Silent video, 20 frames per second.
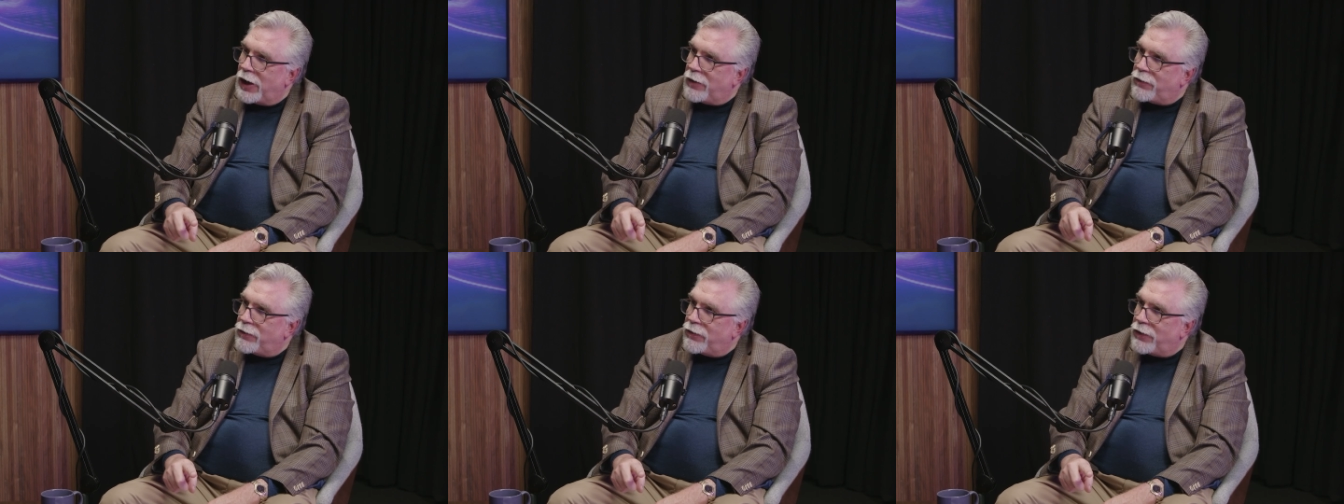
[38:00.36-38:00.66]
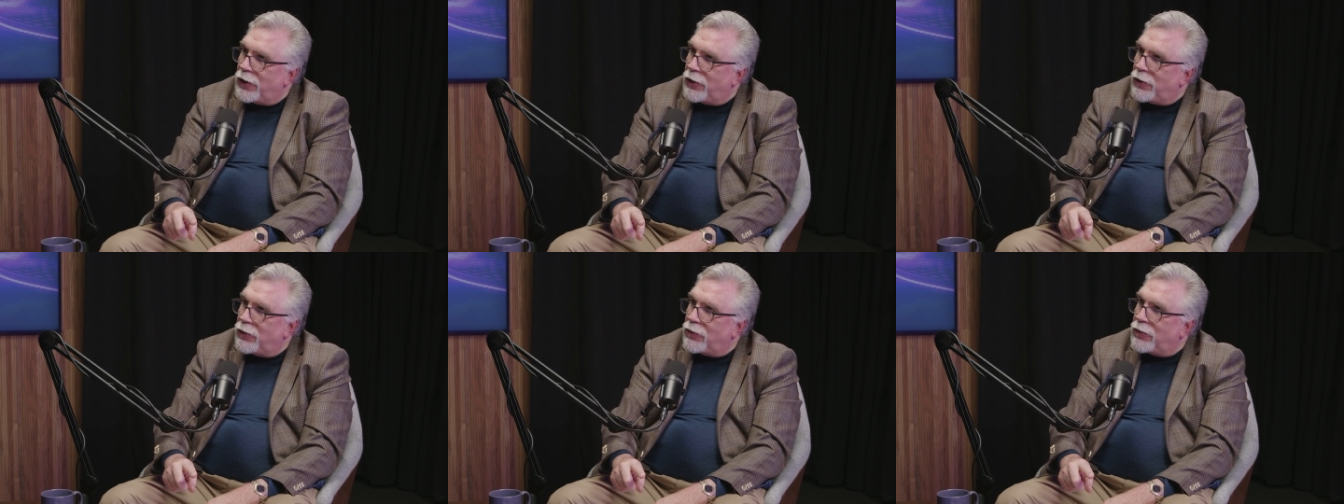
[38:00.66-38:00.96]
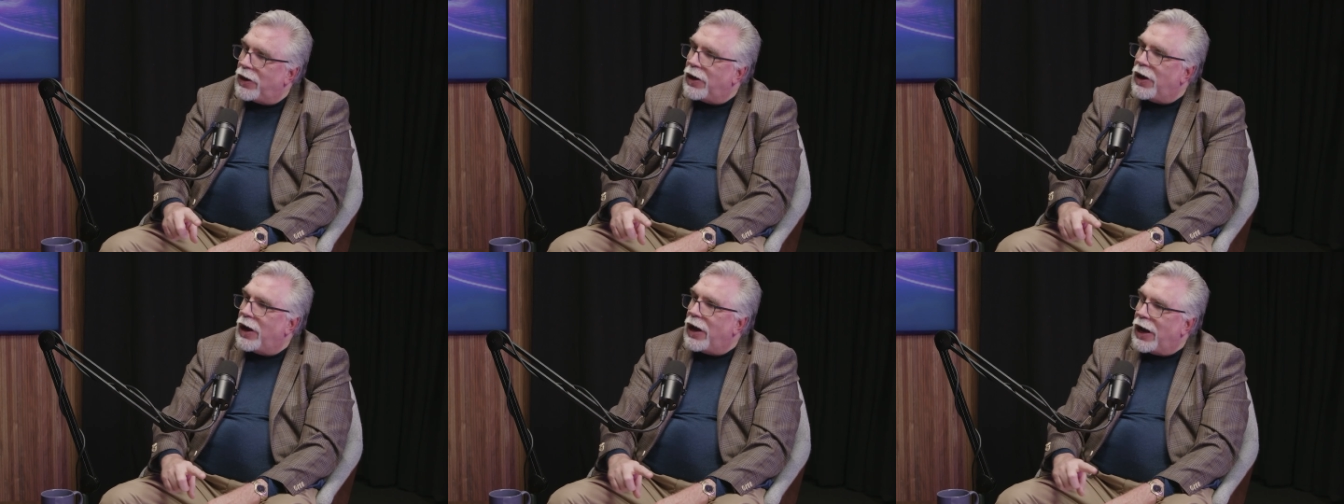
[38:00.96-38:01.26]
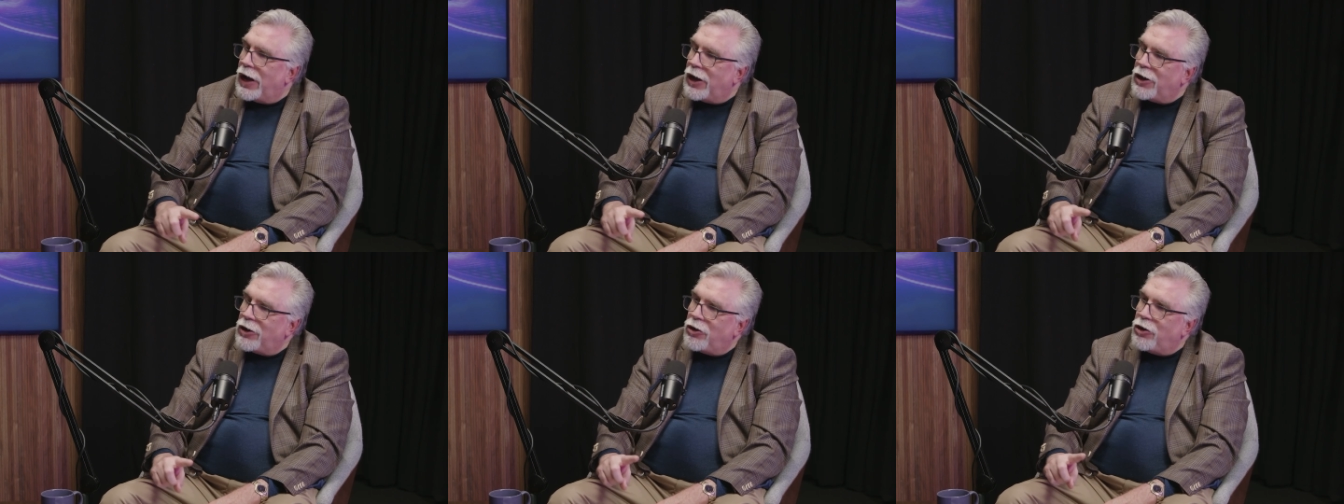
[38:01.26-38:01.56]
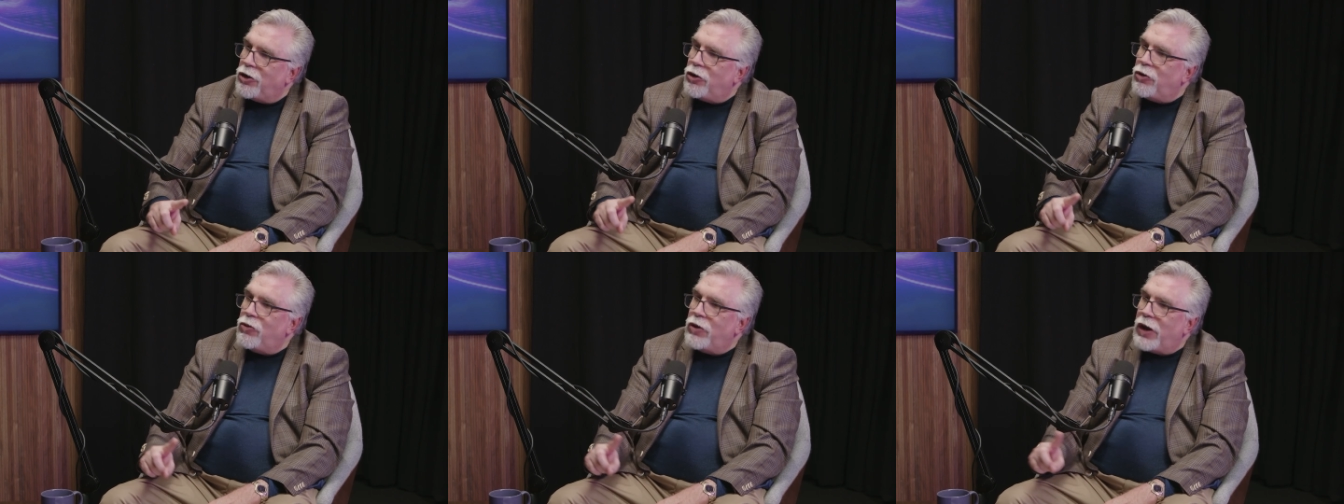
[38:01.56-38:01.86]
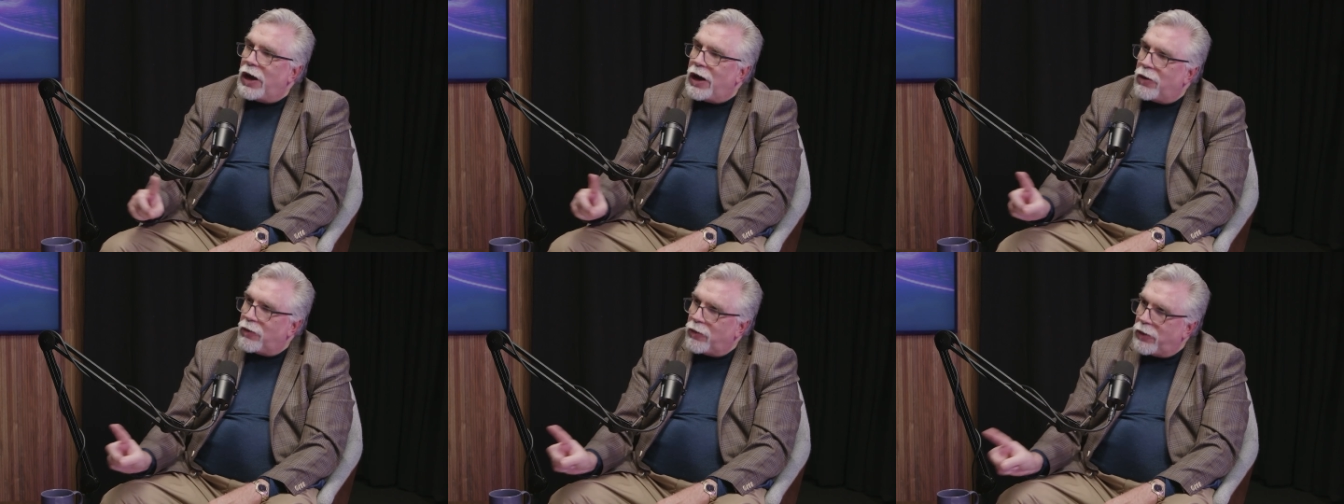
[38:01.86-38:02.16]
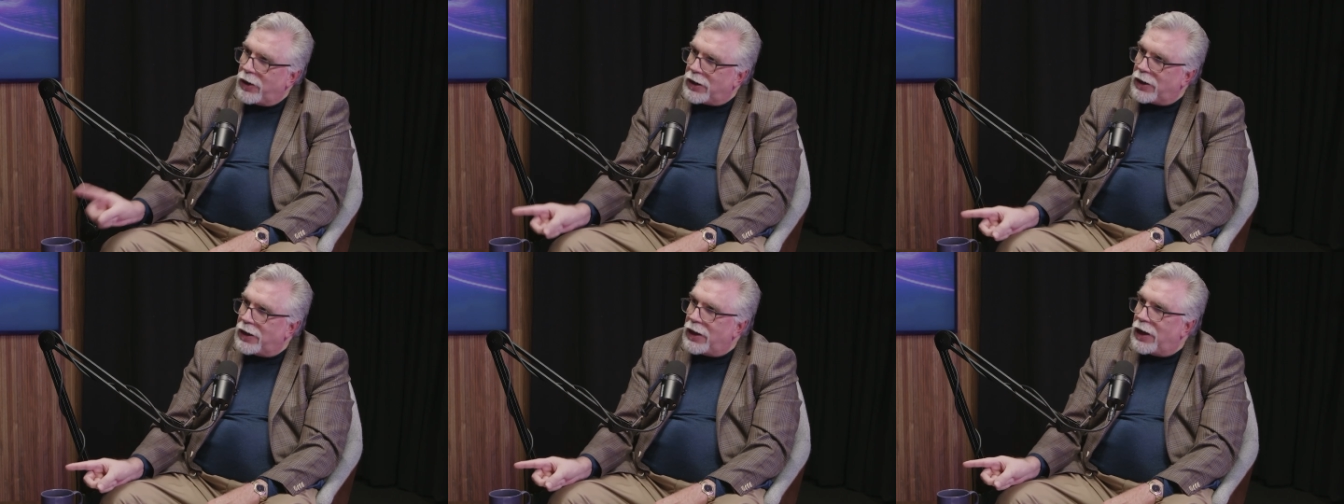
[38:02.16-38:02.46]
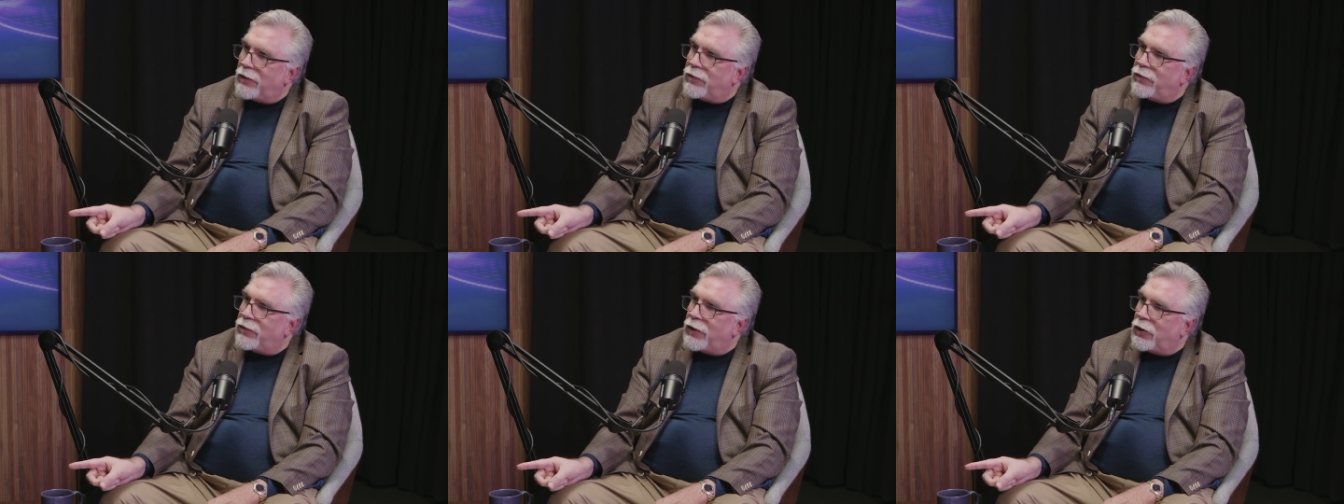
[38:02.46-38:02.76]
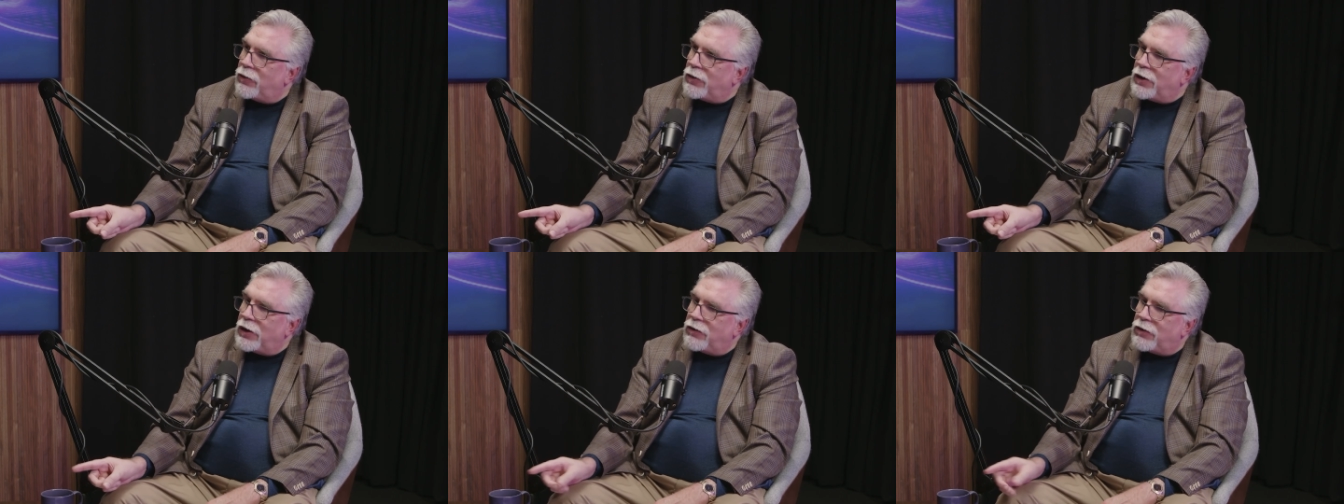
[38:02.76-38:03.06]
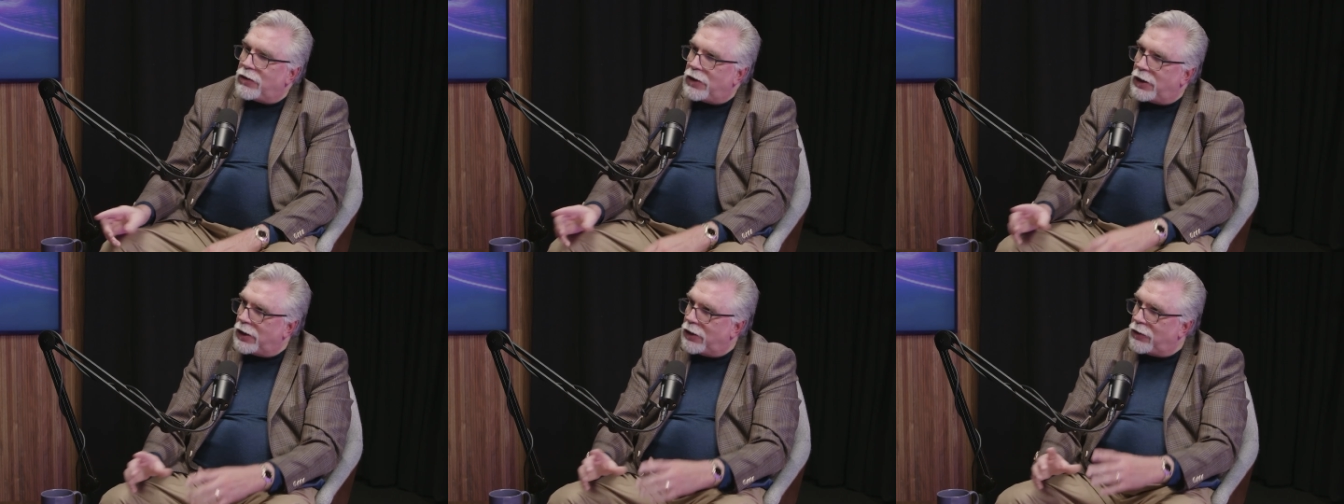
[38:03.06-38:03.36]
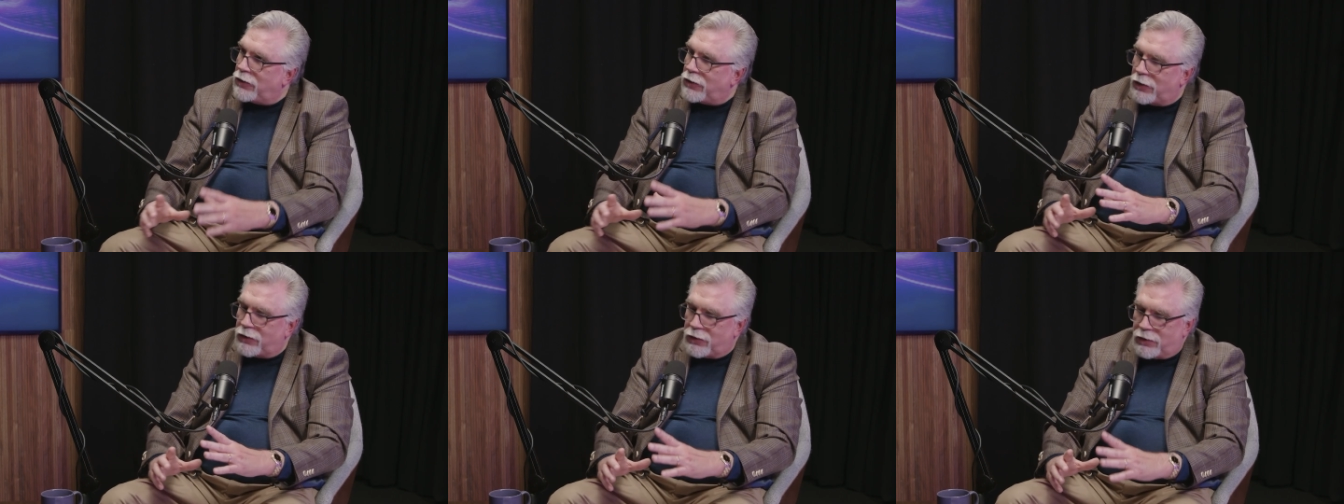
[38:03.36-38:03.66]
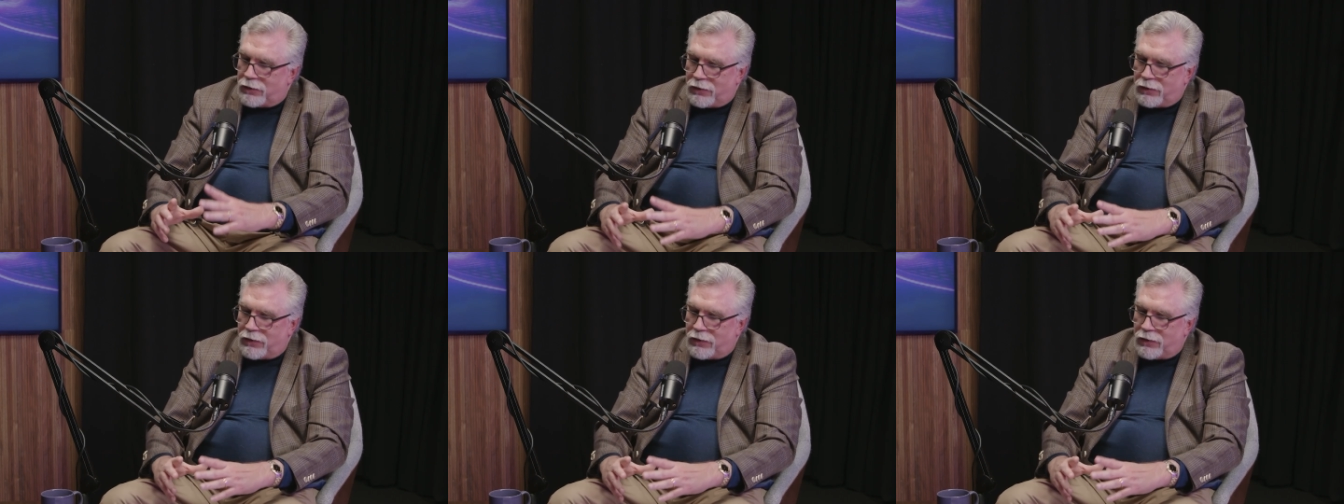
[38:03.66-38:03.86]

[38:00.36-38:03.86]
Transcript: phone, and you got rid of that phone instead of just